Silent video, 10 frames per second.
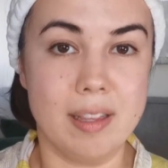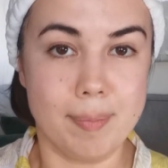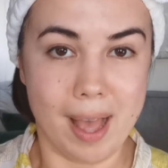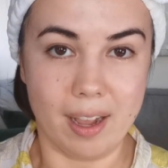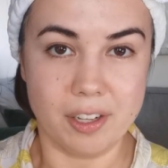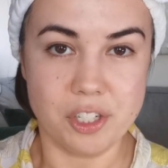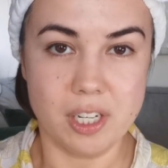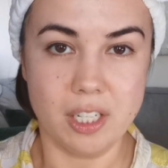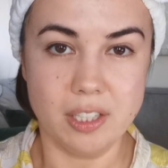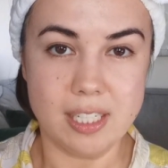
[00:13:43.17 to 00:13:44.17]
and the
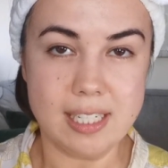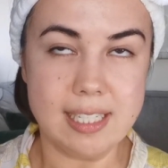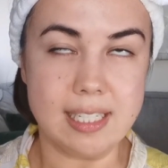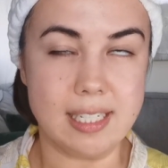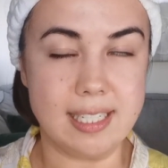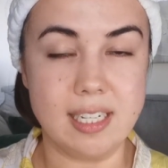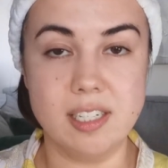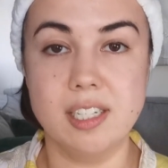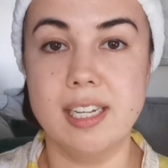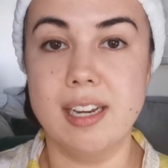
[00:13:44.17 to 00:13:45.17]
packaging on this is
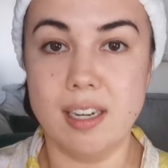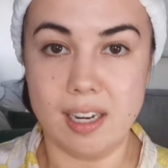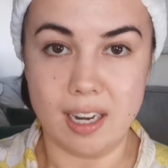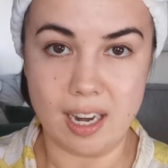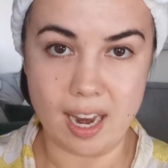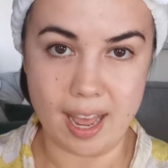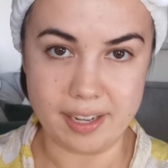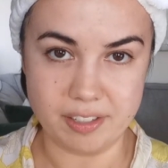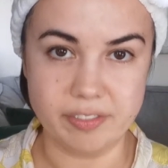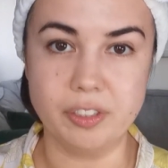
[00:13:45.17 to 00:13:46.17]

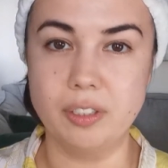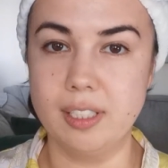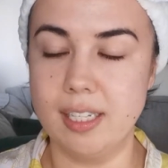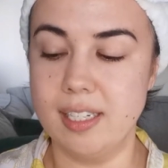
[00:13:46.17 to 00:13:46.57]
delightful.